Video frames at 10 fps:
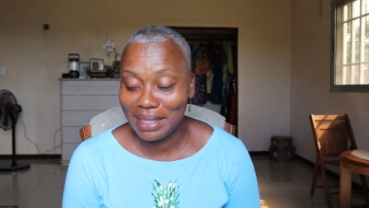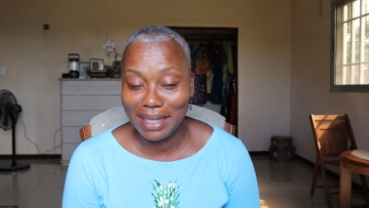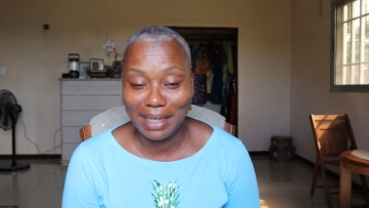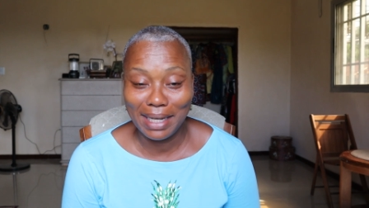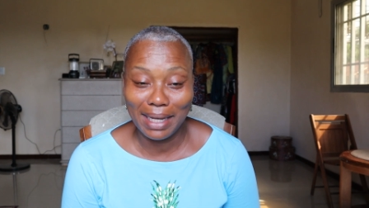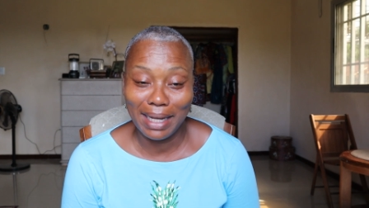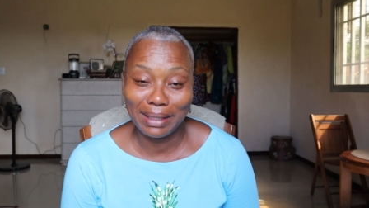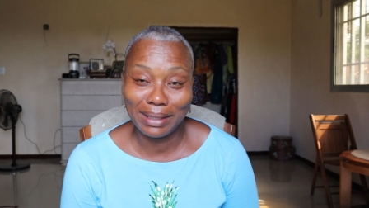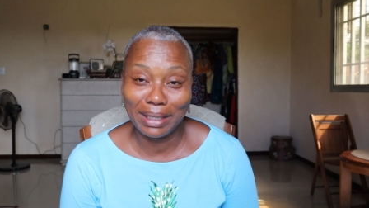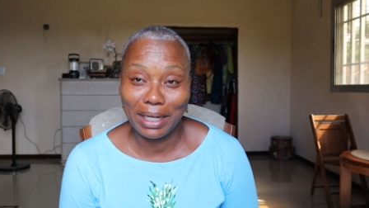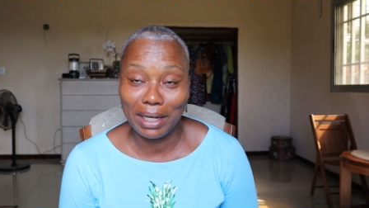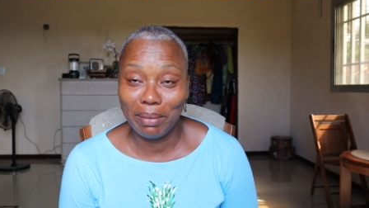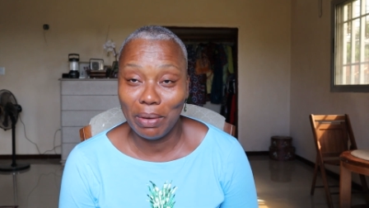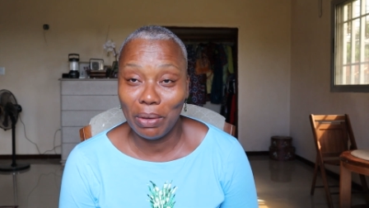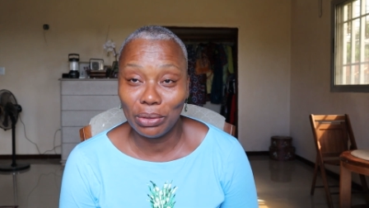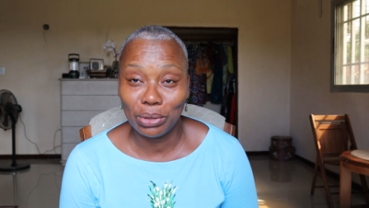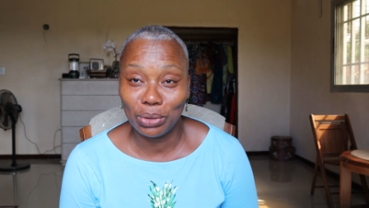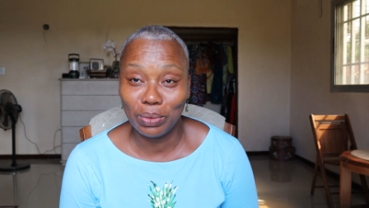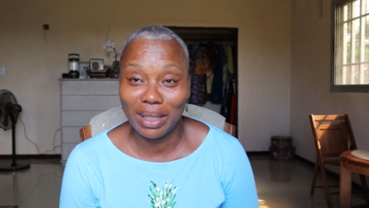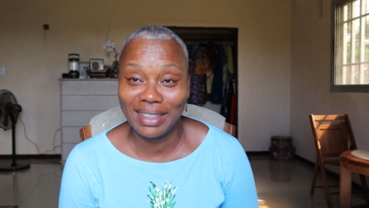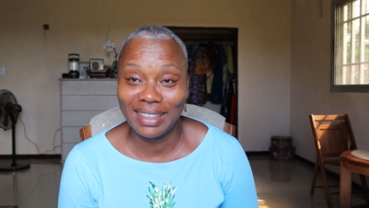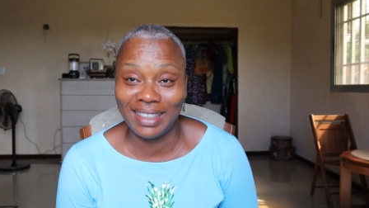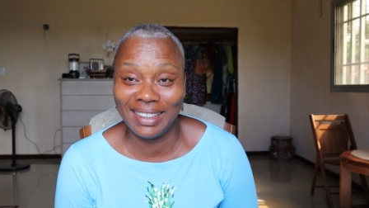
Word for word: be sitting here like, turn the camera on to do it.